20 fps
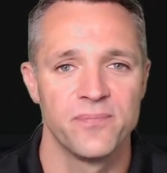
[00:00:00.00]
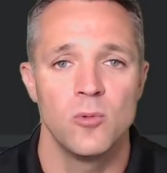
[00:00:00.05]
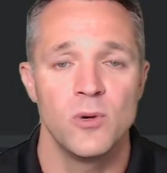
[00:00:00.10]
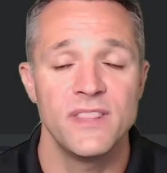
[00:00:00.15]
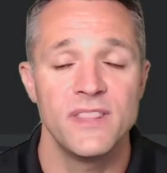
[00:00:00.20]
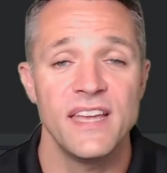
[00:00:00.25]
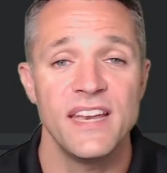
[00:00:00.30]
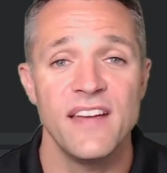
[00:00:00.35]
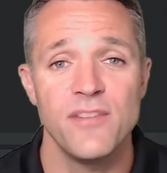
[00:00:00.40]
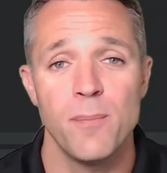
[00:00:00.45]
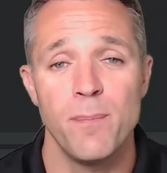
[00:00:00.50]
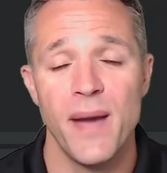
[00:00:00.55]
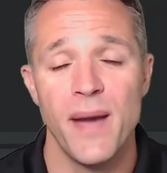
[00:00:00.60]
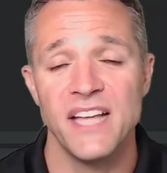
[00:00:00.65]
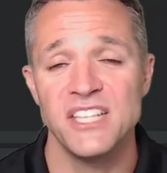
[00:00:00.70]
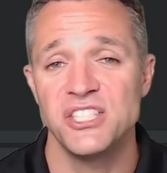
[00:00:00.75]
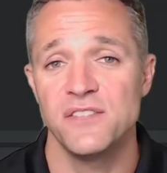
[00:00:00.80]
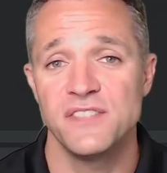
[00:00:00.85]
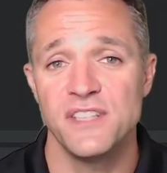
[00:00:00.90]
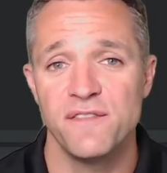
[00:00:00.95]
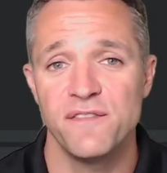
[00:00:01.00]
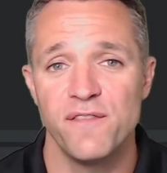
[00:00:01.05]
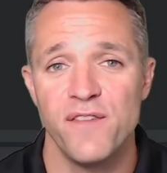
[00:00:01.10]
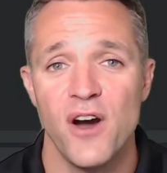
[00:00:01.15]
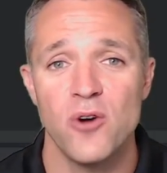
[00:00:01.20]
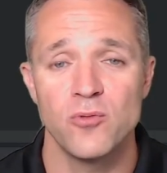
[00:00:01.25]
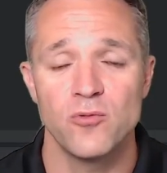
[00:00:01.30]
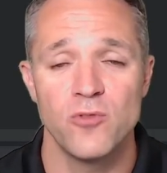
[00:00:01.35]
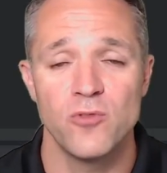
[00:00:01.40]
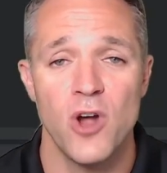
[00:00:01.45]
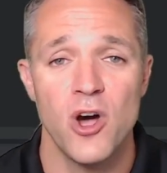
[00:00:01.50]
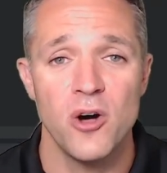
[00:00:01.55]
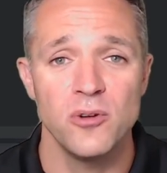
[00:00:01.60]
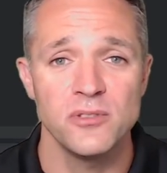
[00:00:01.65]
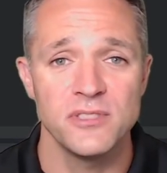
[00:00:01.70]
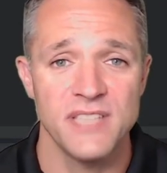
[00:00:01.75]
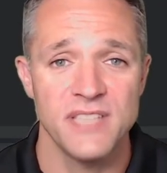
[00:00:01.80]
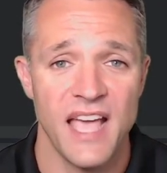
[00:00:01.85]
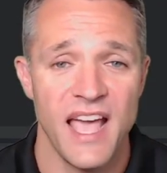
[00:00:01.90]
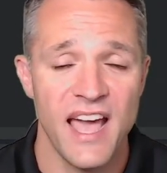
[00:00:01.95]
We then have a bunch of default
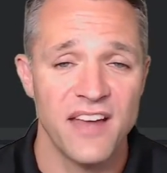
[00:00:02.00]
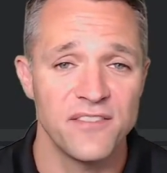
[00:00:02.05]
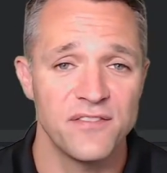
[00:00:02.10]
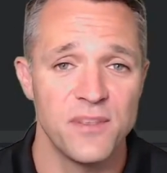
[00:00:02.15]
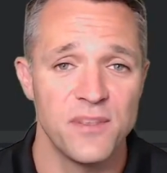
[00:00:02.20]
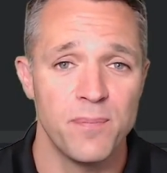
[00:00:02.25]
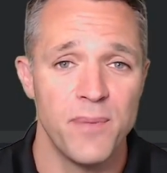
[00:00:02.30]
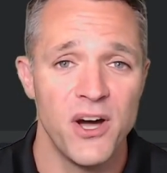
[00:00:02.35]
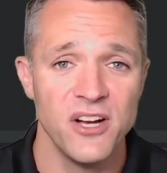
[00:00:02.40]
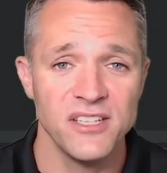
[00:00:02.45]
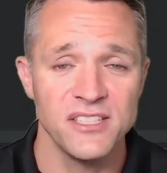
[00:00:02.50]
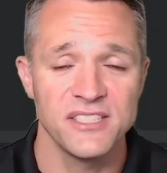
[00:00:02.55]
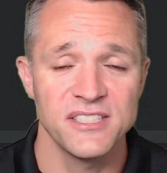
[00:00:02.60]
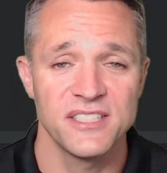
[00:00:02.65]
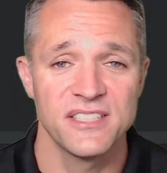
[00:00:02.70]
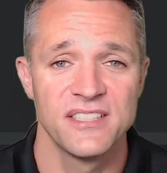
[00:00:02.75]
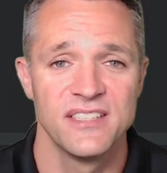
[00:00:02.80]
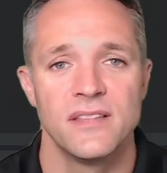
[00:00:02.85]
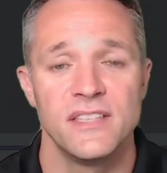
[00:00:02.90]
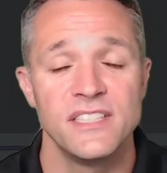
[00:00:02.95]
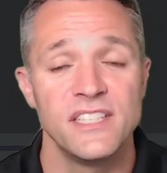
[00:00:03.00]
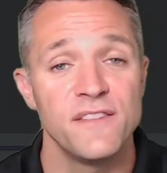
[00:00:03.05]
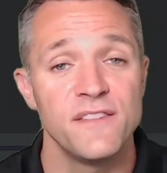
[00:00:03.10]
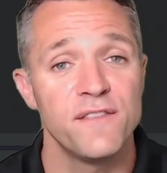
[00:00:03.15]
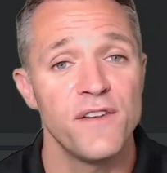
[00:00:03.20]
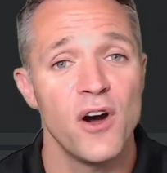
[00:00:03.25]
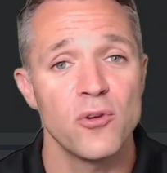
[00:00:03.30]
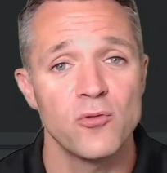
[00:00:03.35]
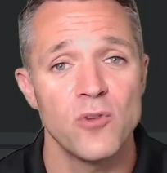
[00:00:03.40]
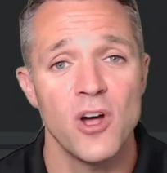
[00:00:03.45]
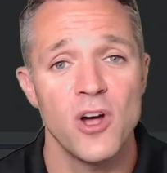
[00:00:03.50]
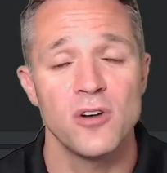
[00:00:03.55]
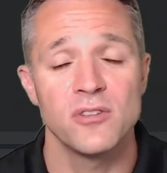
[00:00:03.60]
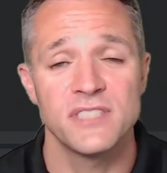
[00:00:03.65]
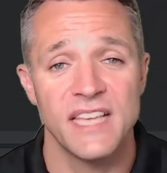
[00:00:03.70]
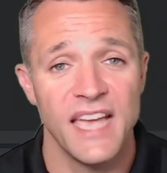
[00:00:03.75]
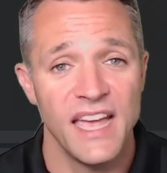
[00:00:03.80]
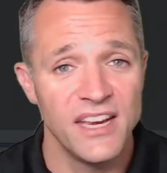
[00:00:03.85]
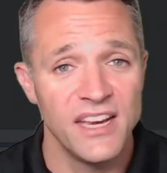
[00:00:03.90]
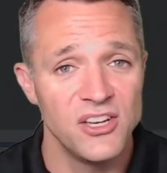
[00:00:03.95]
roles out of the box. The default roles
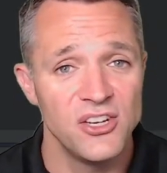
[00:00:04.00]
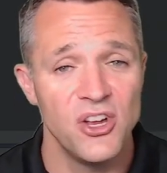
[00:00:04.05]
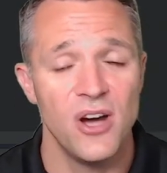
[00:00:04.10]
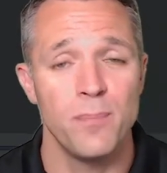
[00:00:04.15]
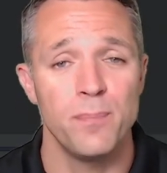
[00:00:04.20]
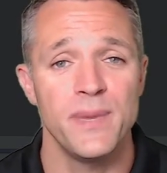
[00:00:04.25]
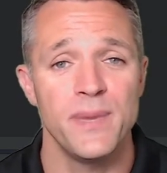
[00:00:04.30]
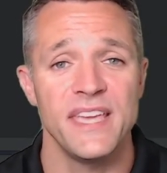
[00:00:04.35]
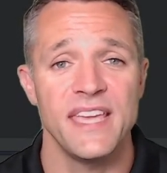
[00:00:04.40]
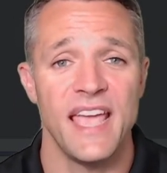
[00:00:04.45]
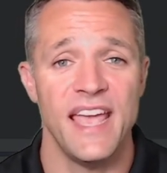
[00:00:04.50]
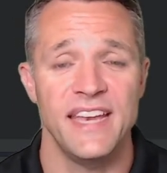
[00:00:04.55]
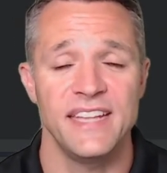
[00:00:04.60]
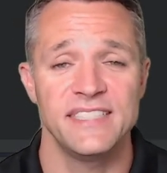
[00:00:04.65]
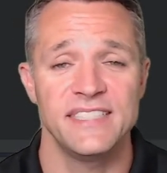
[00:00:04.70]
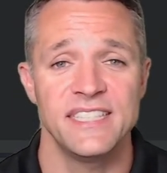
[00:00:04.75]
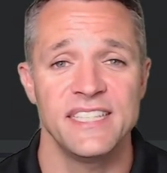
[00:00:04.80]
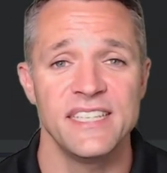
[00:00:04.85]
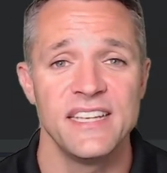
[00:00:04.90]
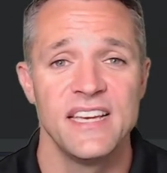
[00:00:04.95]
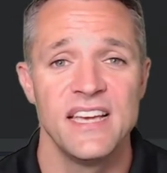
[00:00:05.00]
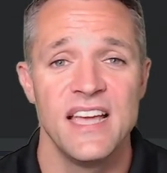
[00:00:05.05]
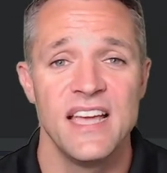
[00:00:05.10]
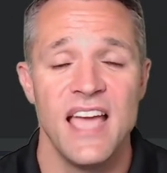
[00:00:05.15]
cannot be edited.